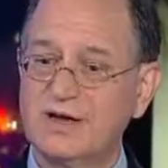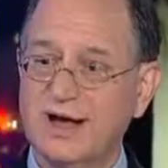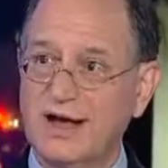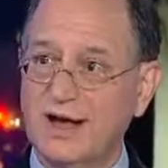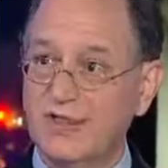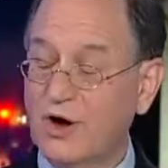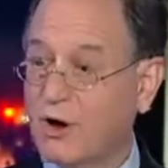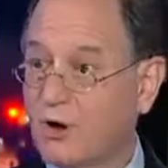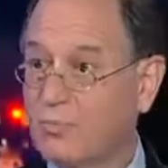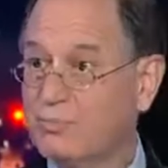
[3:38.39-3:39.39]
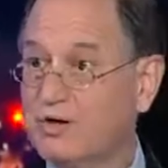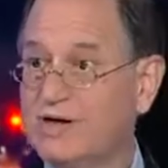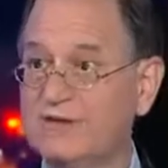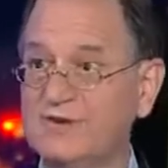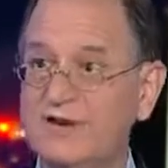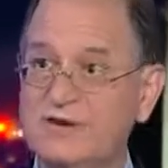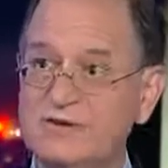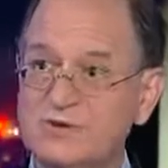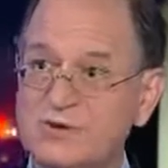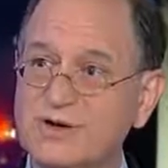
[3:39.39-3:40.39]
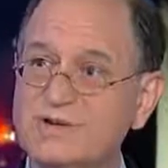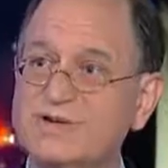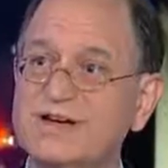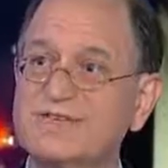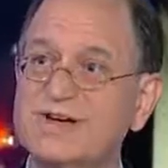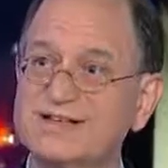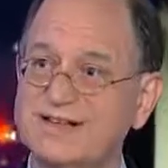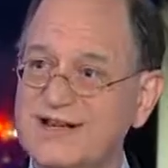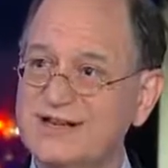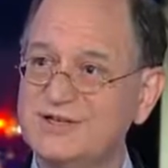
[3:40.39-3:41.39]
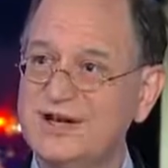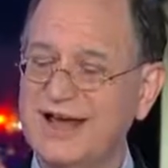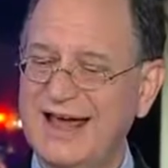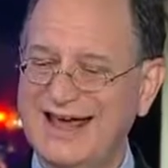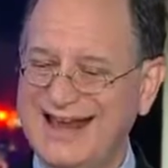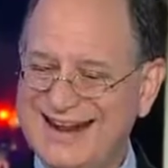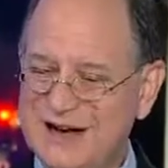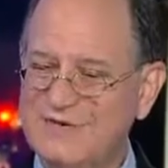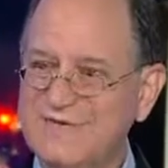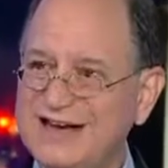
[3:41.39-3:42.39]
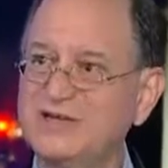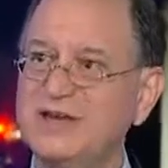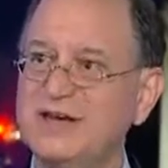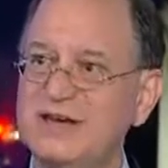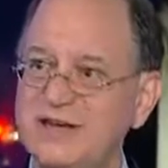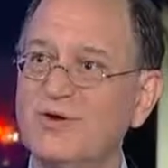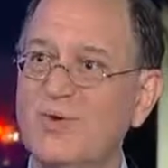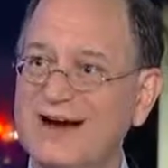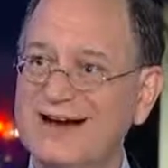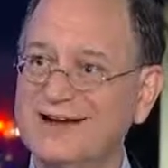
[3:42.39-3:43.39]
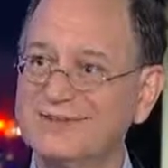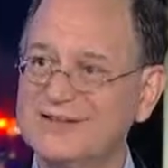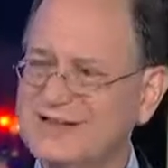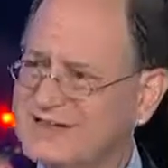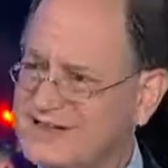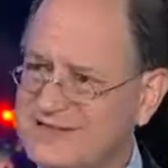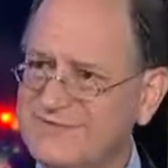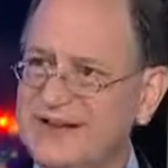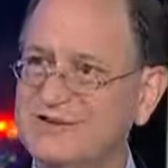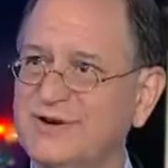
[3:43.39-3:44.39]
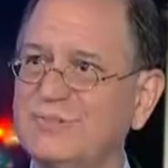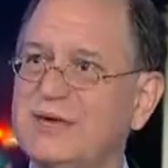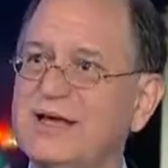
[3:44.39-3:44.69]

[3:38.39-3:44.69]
Uh, the hope is that it triggers an investigation, an intervention in the White House. And this is a faint hope